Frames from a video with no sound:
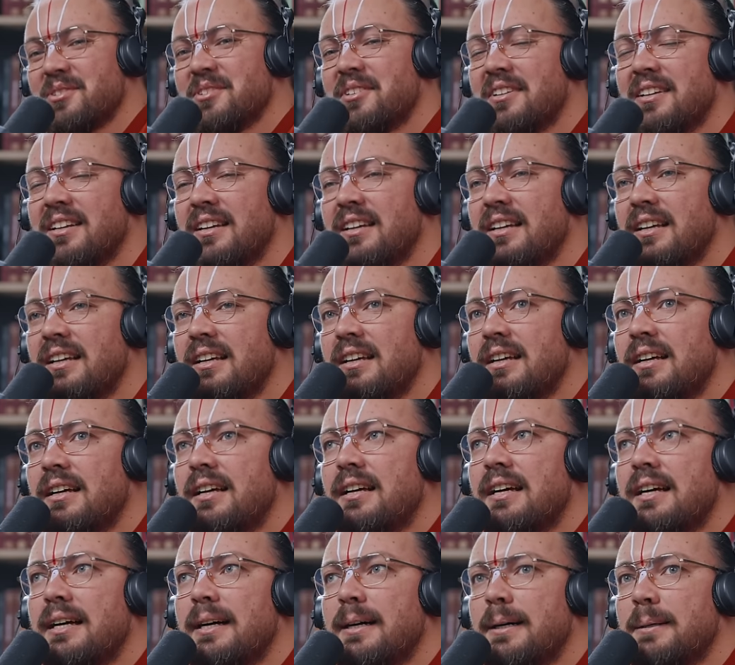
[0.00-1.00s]
sure.
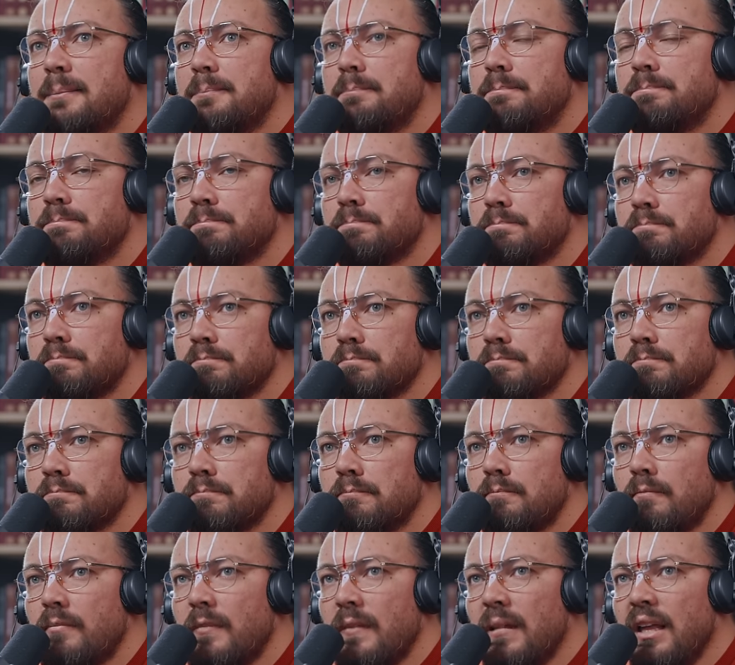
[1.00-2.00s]
Um,
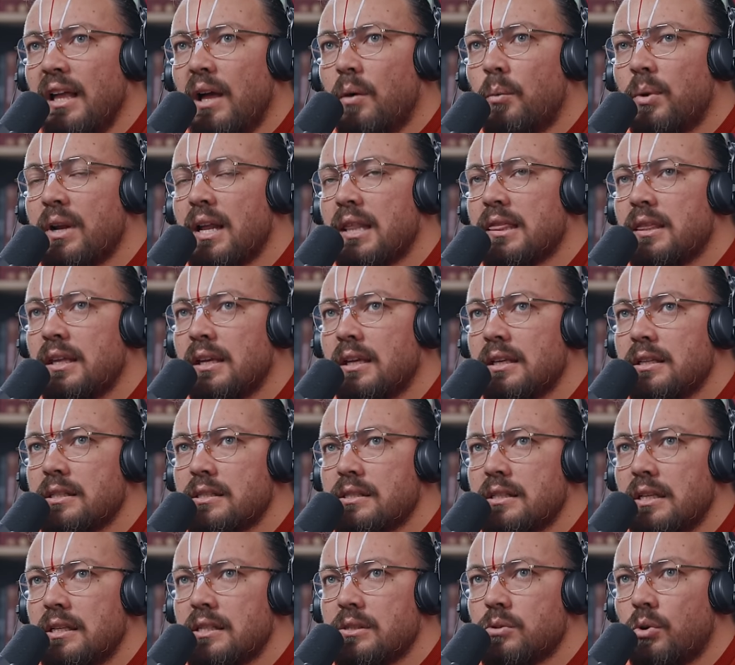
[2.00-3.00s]
and what I think
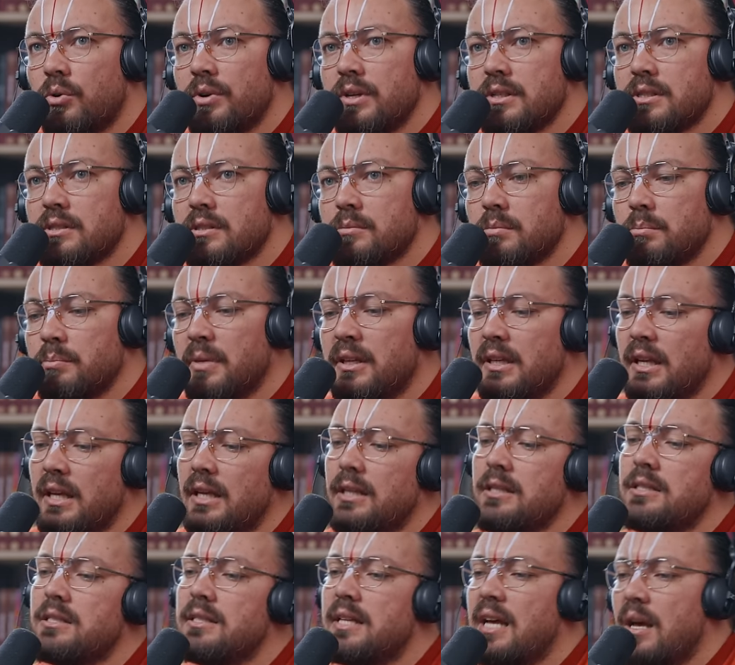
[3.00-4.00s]
is is always been
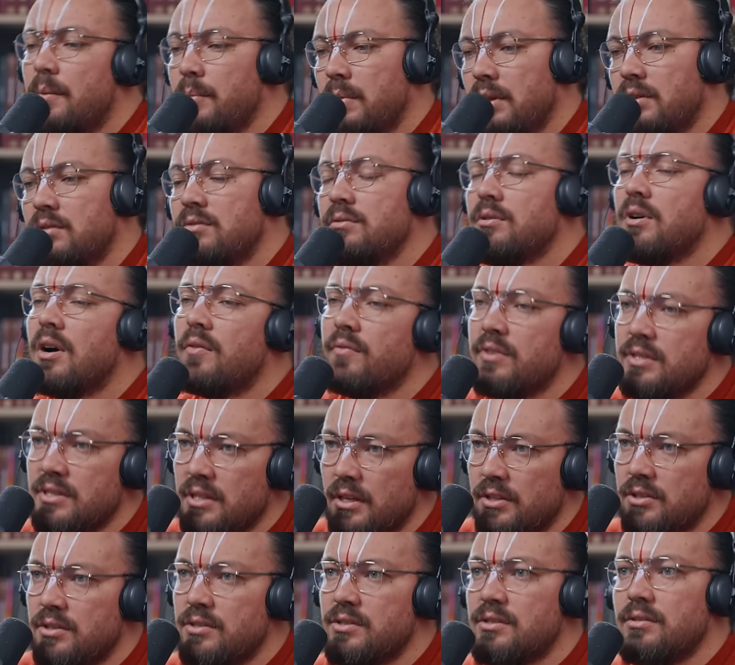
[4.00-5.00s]
hinted at me through
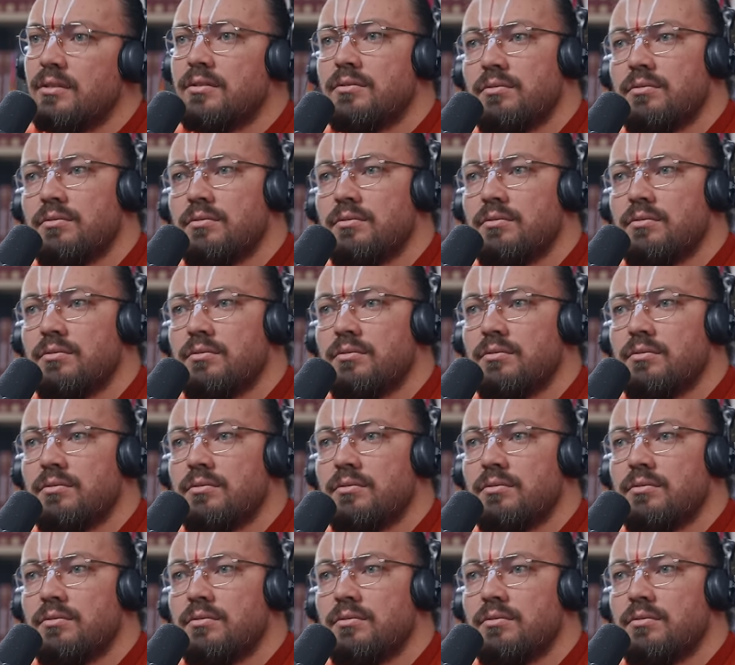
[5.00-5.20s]
conversations and